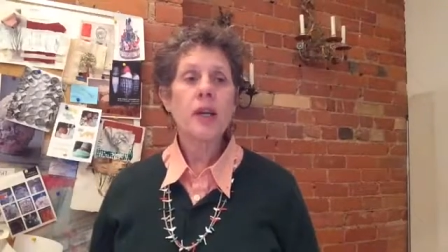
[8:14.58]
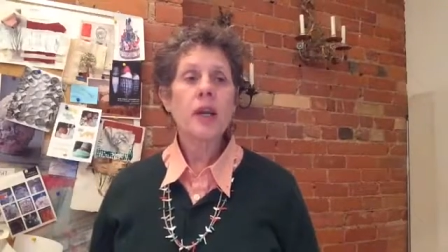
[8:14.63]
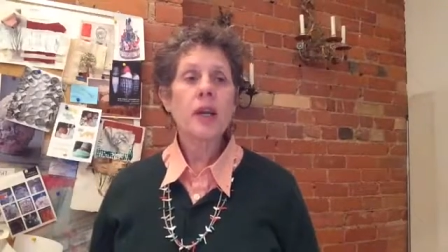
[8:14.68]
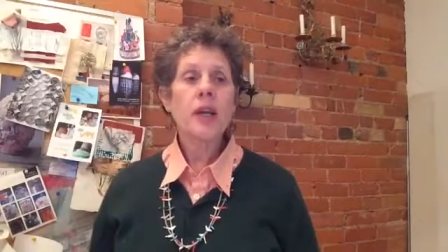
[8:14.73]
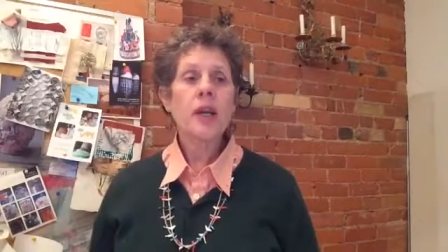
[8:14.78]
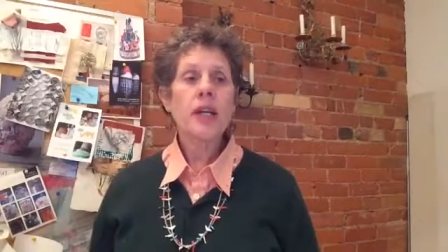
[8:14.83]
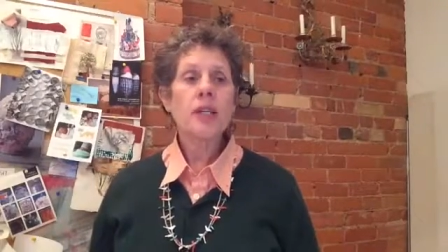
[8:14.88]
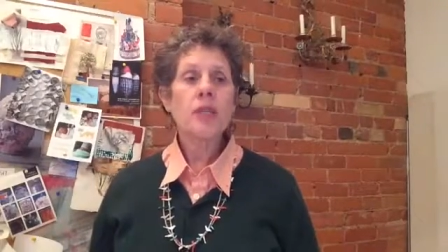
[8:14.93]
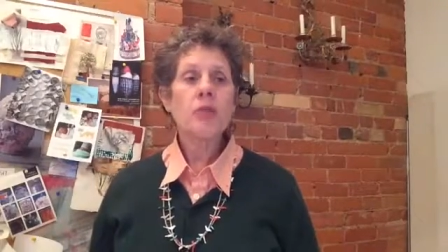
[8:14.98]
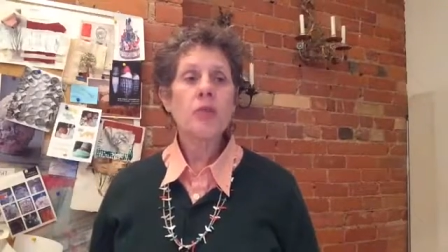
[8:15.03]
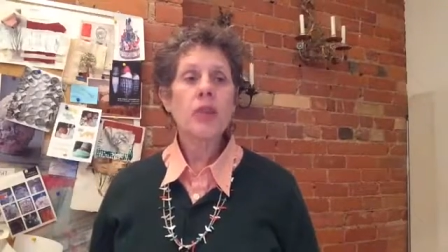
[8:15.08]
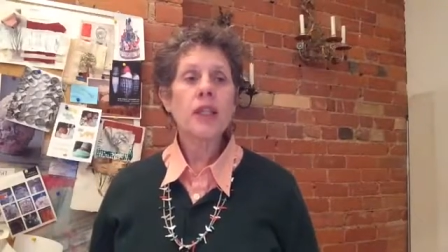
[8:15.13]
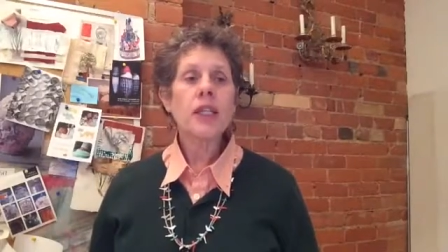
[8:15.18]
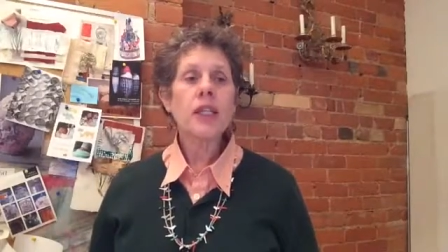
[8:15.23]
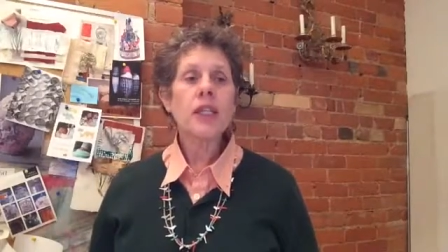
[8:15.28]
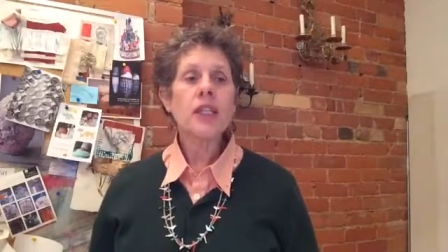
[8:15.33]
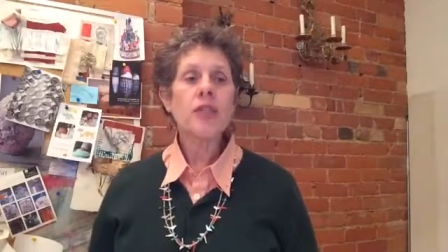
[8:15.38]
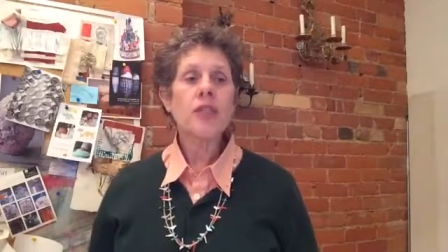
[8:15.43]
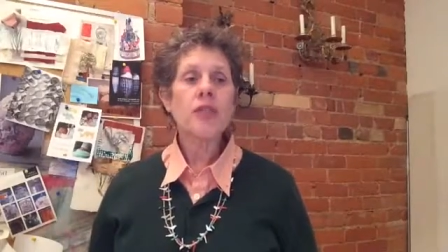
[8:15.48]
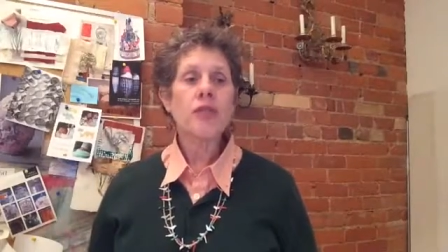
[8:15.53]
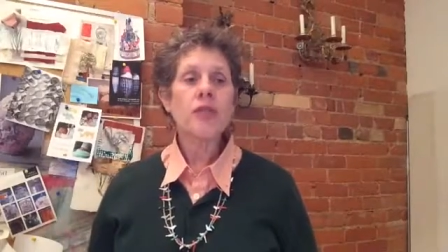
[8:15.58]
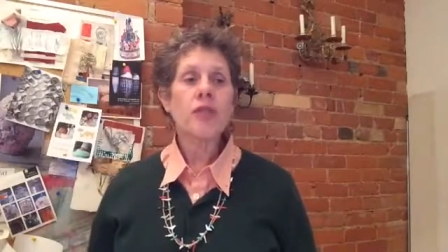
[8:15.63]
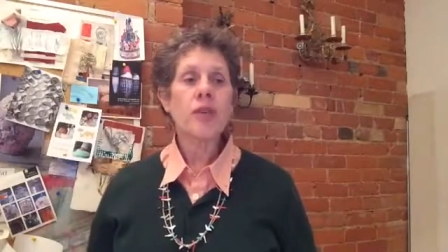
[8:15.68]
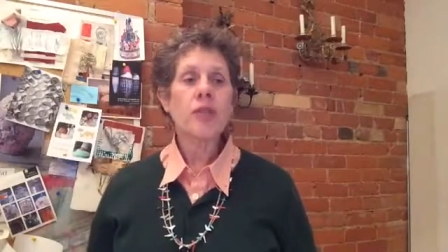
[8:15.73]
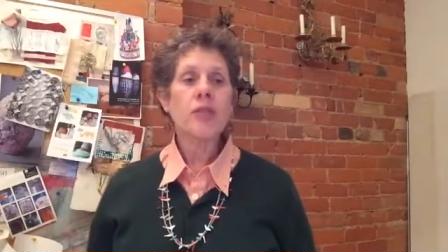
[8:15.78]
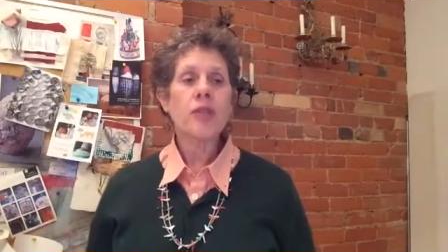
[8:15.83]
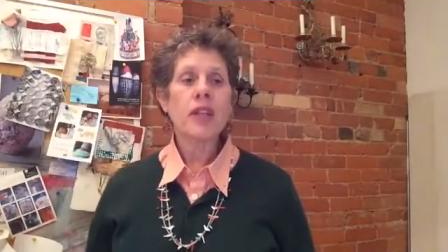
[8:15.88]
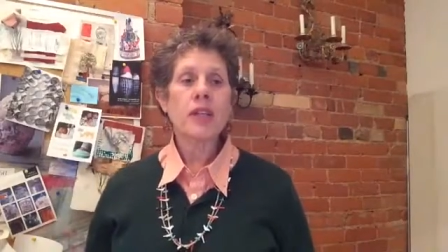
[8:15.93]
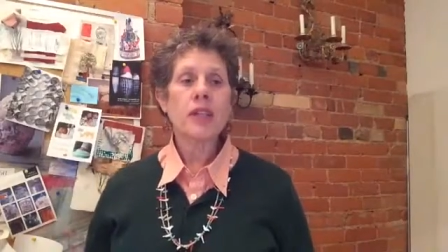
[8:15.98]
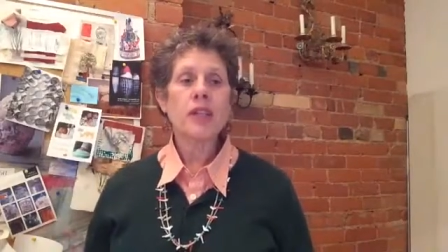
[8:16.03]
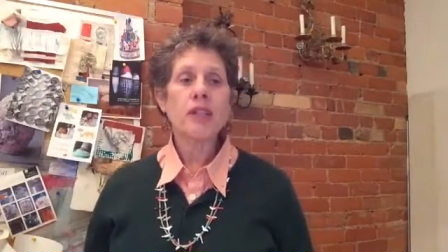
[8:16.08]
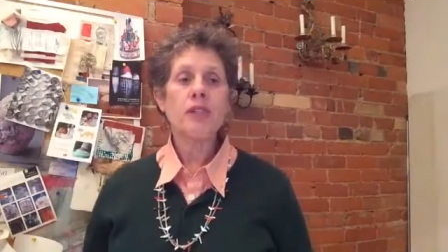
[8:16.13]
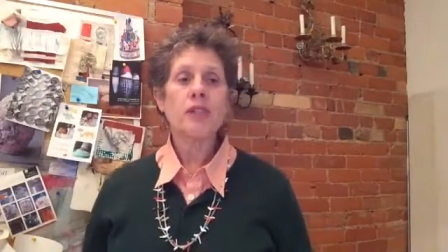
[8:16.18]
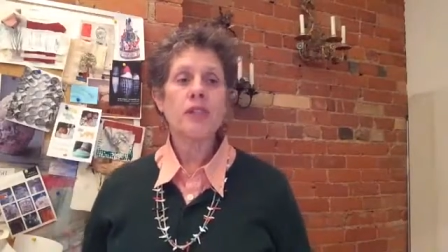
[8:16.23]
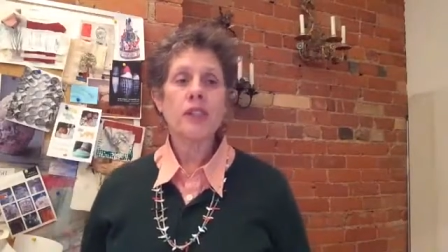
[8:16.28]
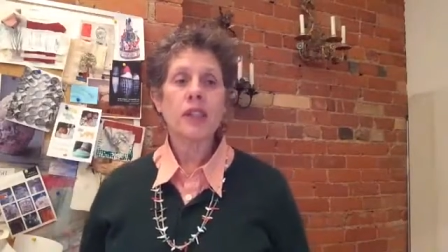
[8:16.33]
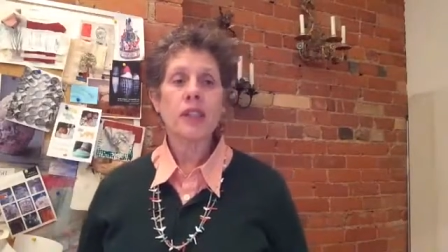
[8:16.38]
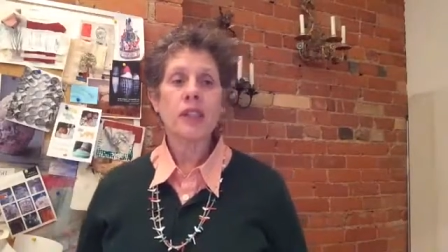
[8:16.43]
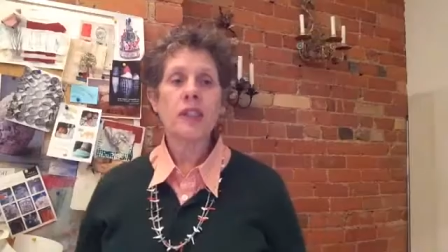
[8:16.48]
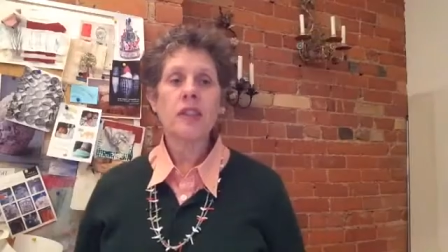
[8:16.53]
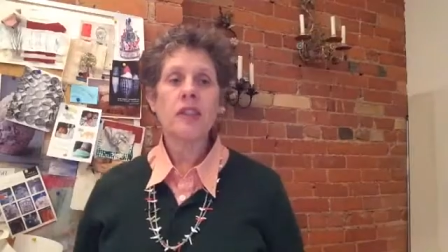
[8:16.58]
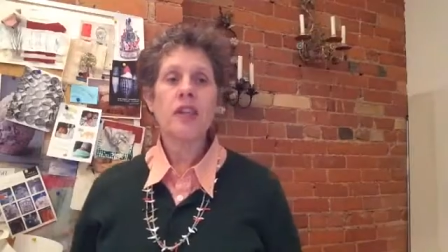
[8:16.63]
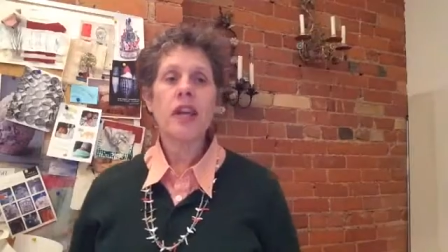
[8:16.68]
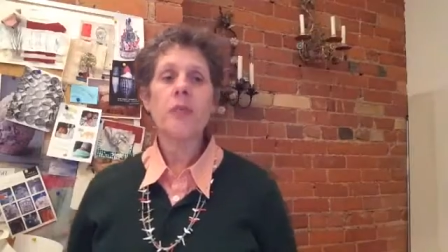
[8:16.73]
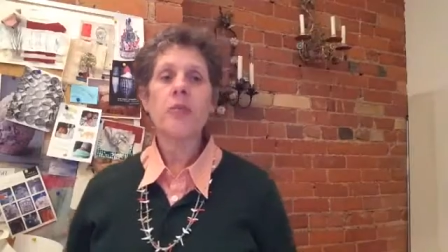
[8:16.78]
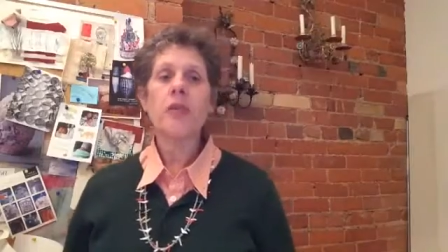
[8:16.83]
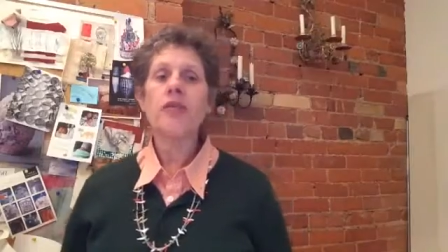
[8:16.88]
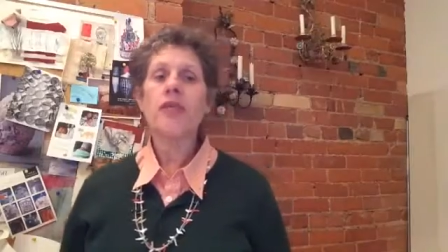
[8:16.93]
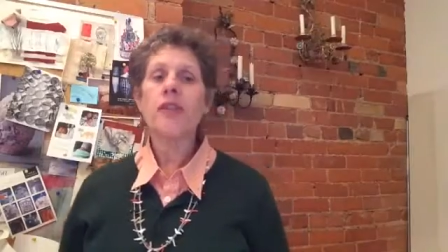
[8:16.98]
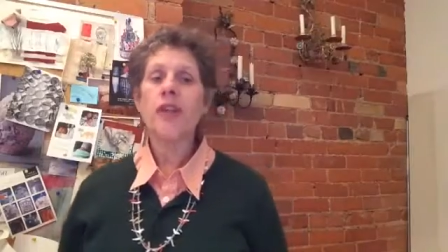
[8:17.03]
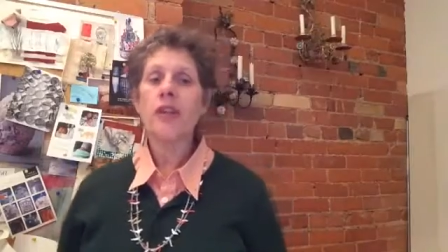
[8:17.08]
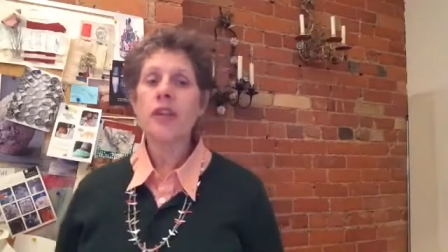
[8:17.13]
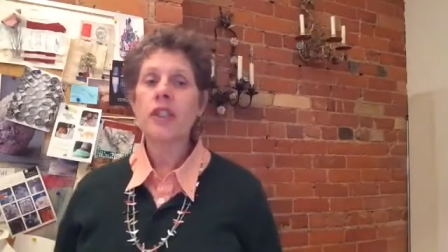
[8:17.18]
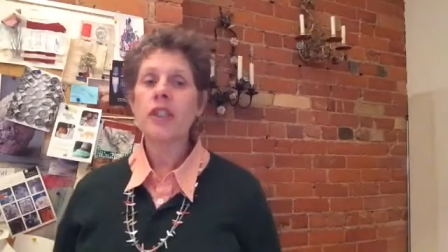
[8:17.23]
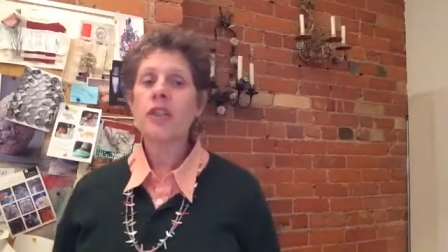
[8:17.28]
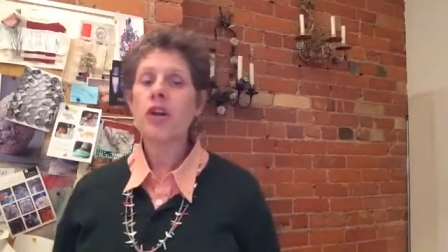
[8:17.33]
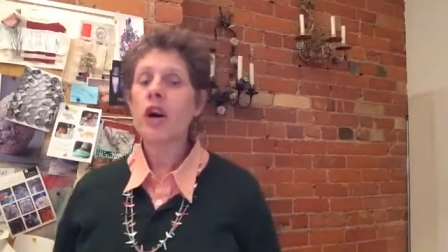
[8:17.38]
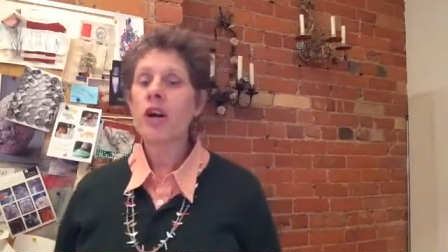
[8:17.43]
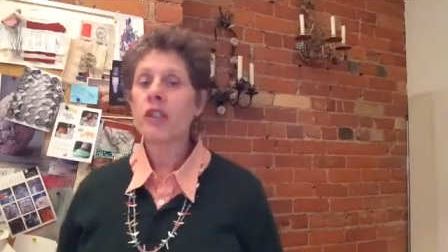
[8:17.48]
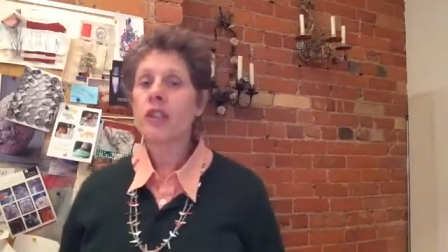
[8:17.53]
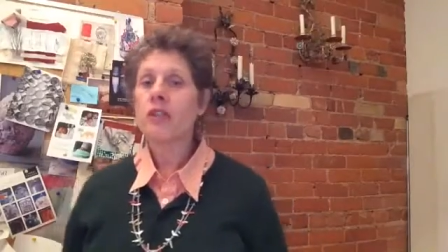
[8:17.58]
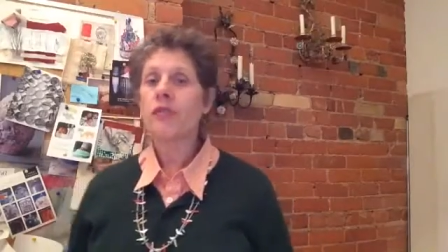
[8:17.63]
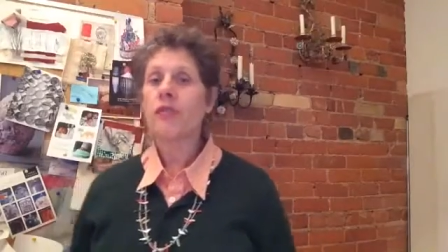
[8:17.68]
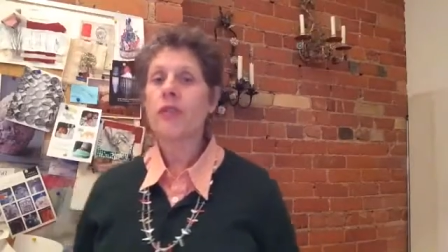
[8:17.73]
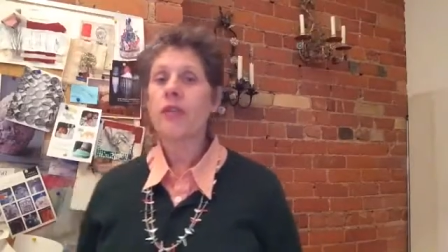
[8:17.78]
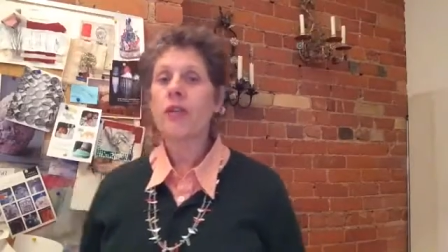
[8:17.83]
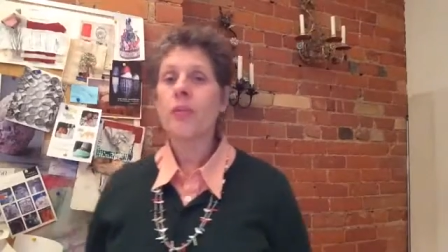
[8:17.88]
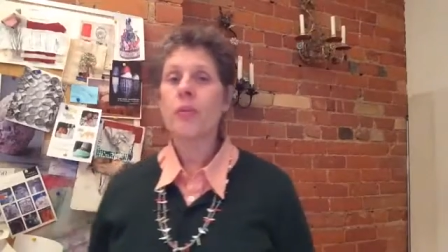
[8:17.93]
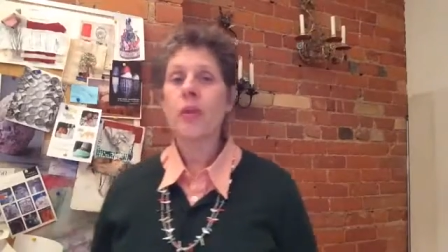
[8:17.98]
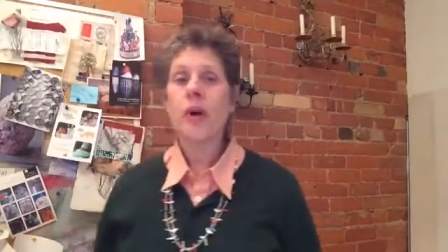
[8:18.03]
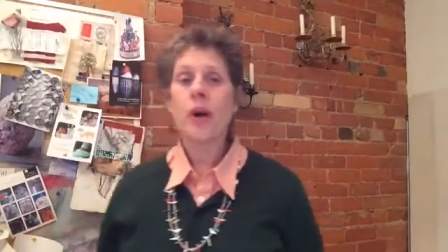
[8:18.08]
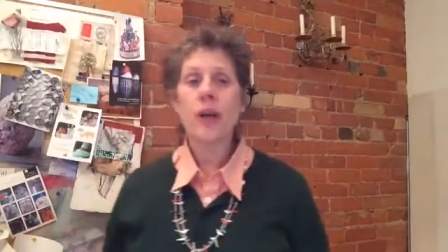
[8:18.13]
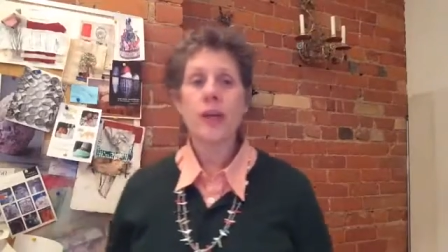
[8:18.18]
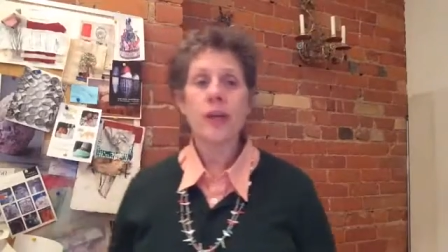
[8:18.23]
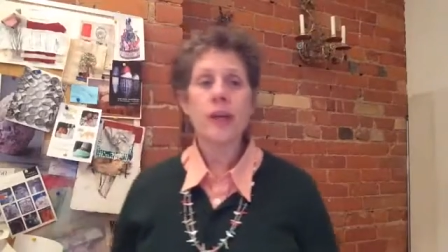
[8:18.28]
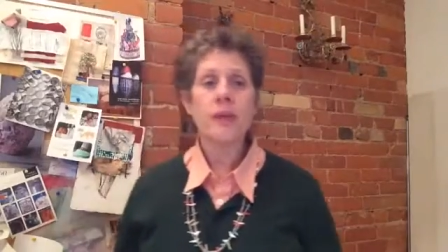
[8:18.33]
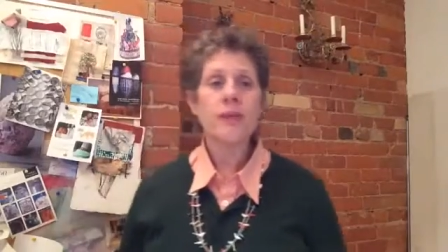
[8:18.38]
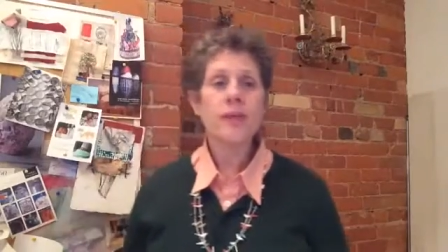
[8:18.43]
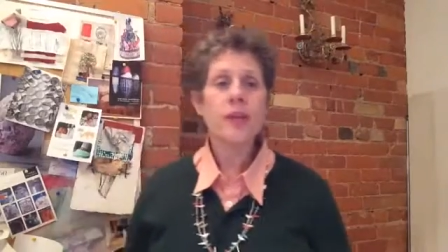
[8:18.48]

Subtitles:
is released from dental fillings, can be very toxic for the body.